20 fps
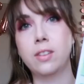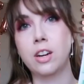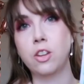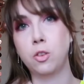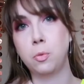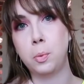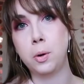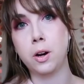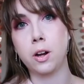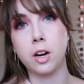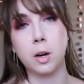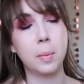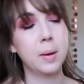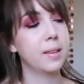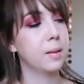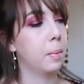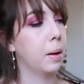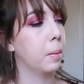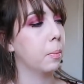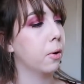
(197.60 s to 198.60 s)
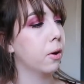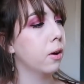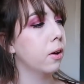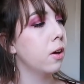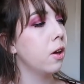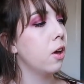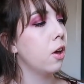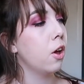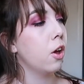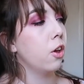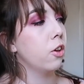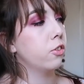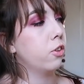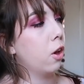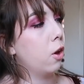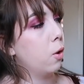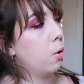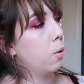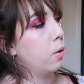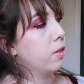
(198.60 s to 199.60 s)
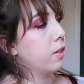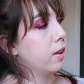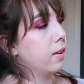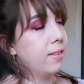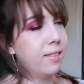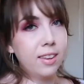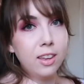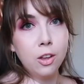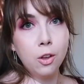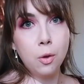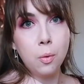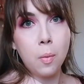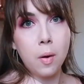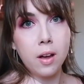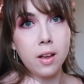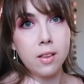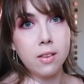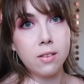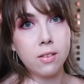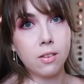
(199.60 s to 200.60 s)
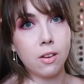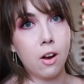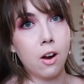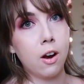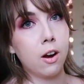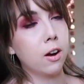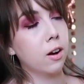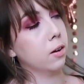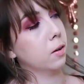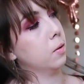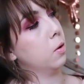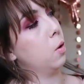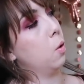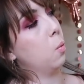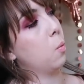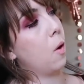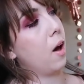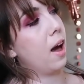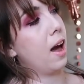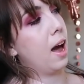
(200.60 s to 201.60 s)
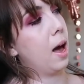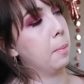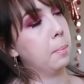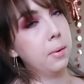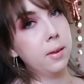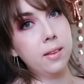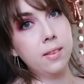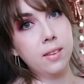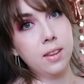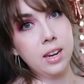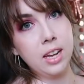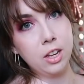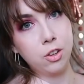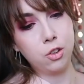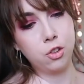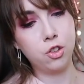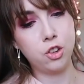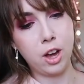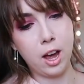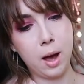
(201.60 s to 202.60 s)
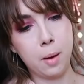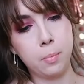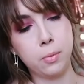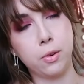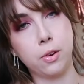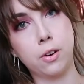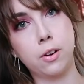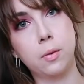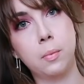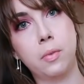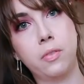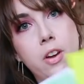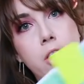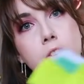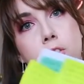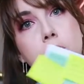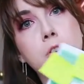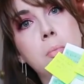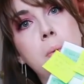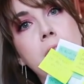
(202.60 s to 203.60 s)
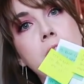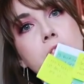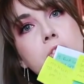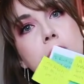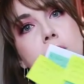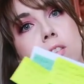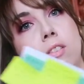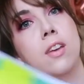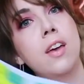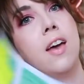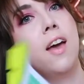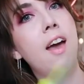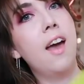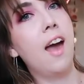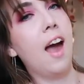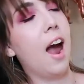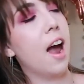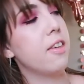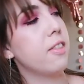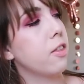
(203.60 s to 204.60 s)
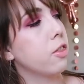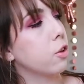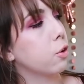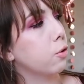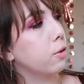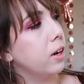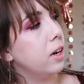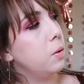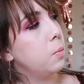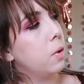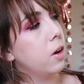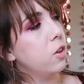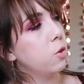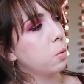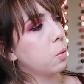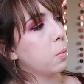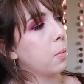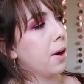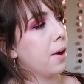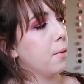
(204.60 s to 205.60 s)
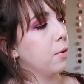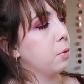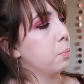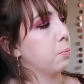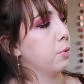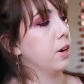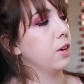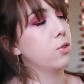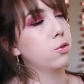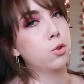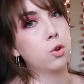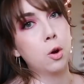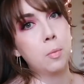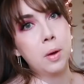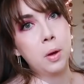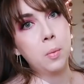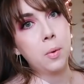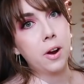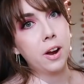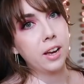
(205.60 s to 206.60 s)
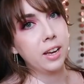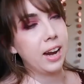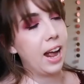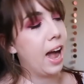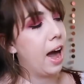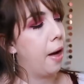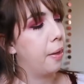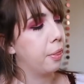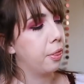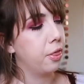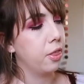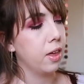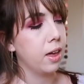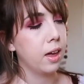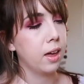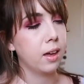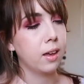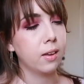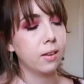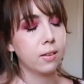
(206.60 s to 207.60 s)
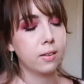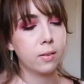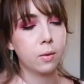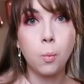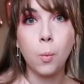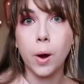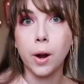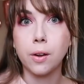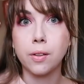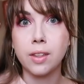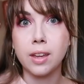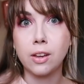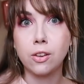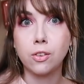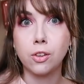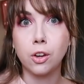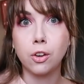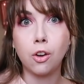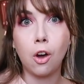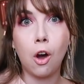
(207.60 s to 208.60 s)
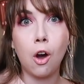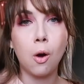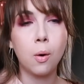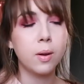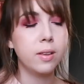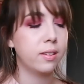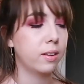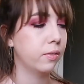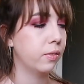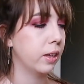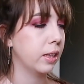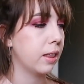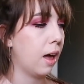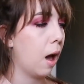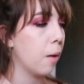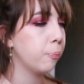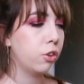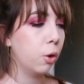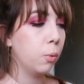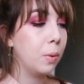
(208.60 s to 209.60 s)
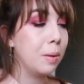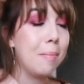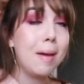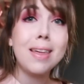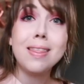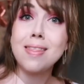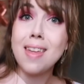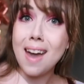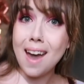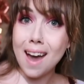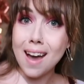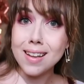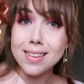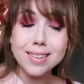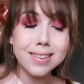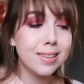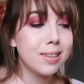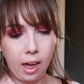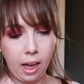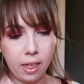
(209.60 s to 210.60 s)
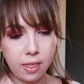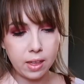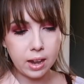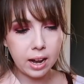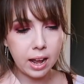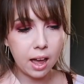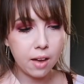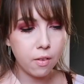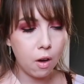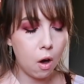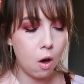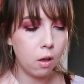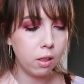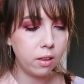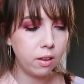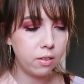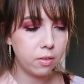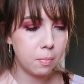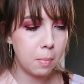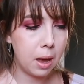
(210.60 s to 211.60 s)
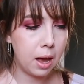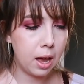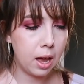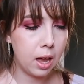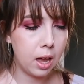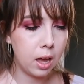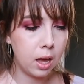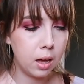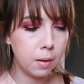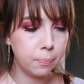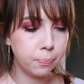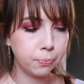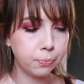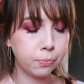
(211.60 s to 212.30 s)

and I just put it on a piece of paper. So the teal ones are what happens in each chapter. We've got two pages. And then the green ones were where I was brainstorming, where I could add things, where things could go and stuff like that. So we made that. And then I have all of my